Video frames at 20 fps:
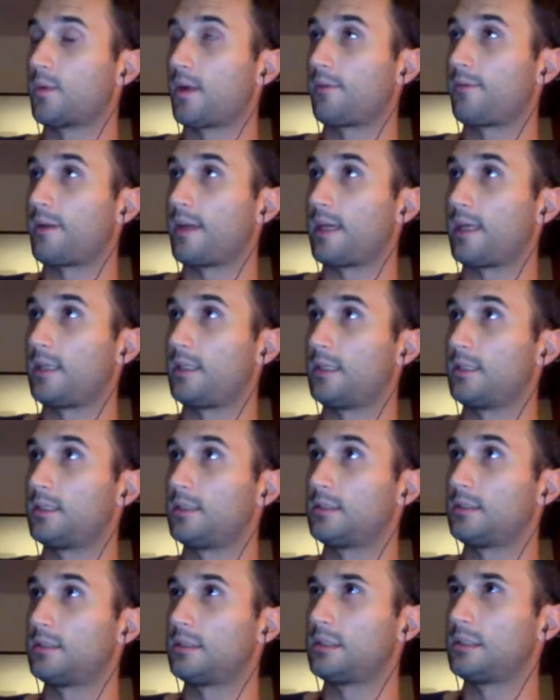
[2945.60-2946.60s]

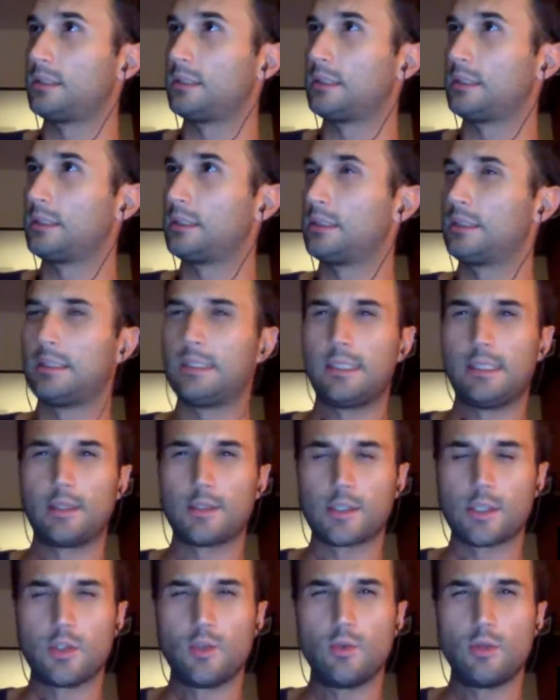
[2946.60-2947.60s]
Raphael.
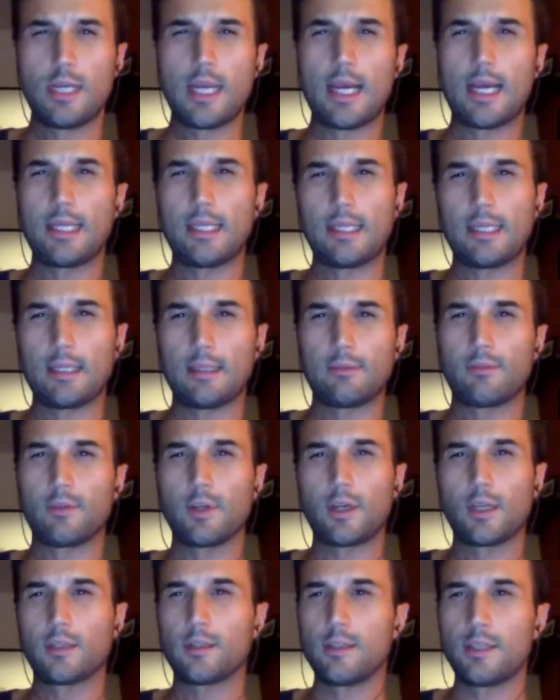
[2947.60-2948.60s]
There's a new guy that I
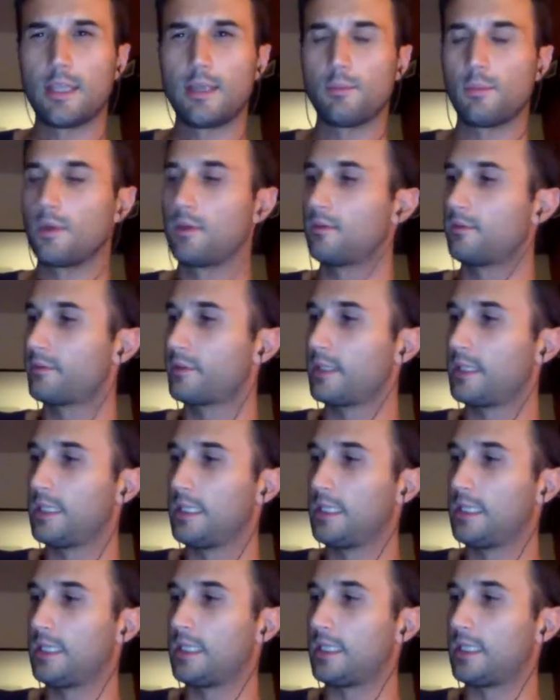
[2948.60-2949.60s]
forgot the name of.
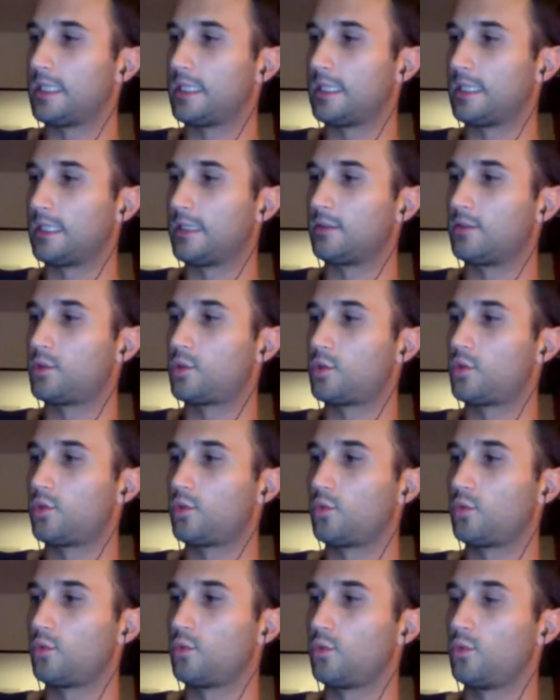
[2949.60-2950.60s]

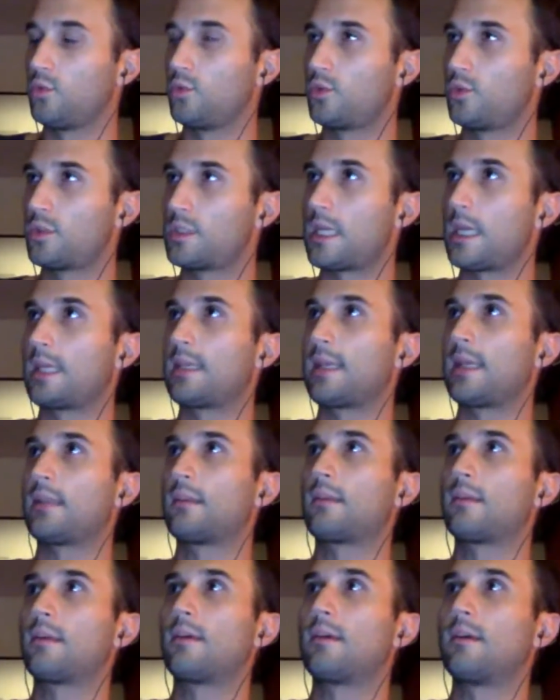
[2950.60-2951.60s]
To take
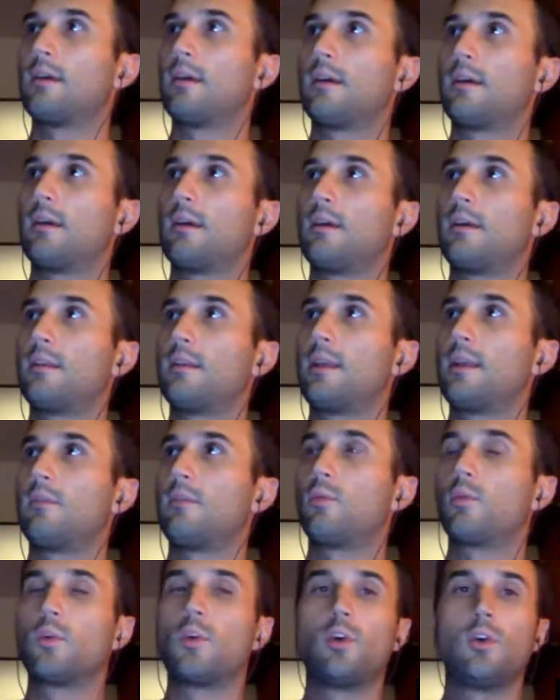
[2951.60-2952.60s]
that
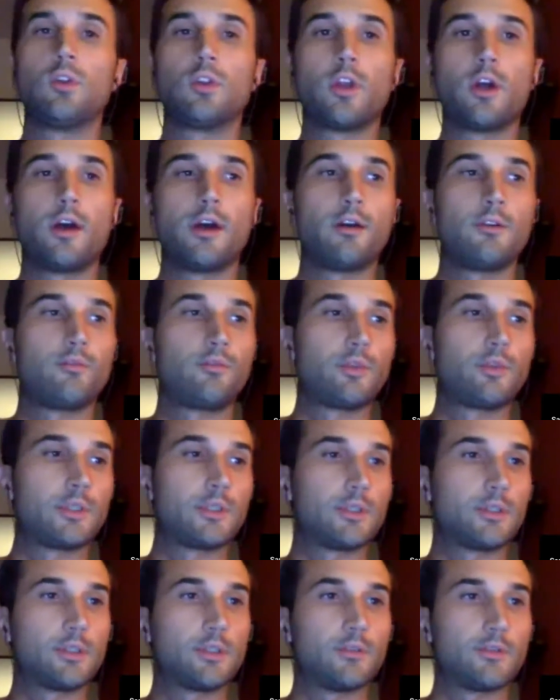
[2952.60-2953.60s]
role of
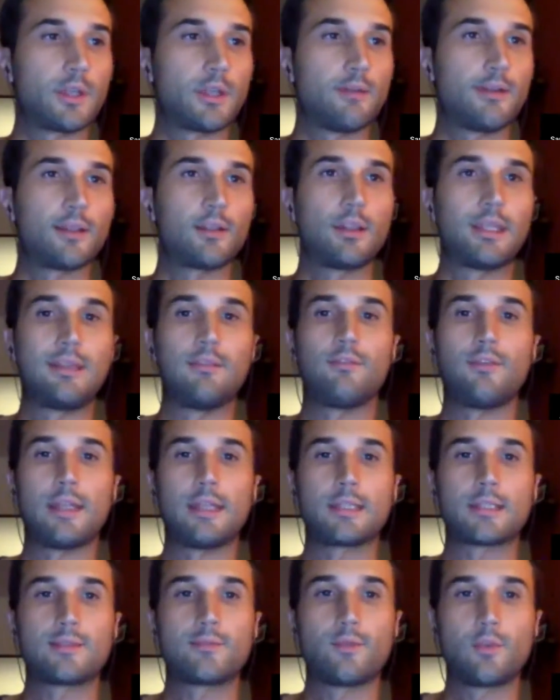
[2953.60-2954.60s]
kind of like the
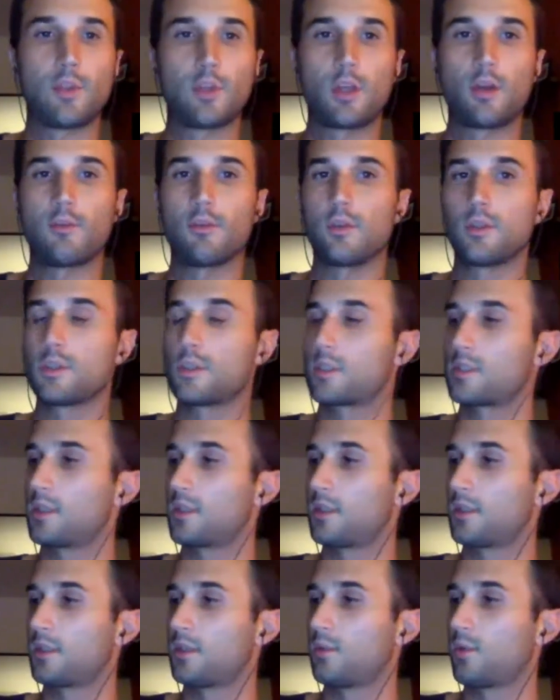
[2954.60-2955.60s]
defense for the governance
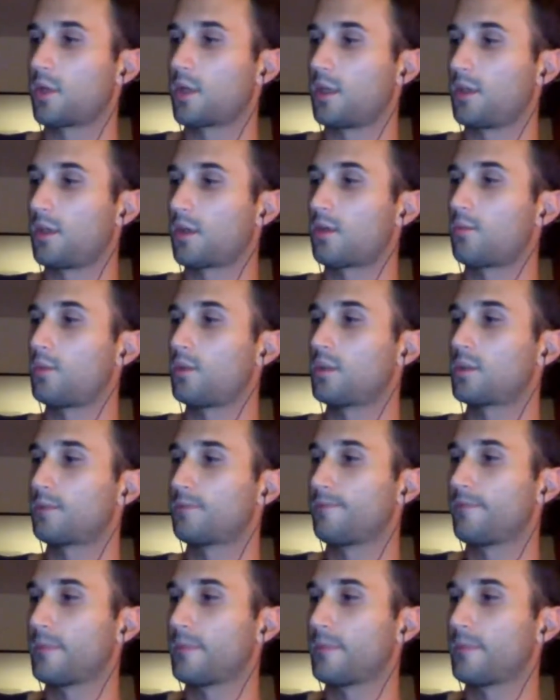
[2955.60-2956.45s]
working document,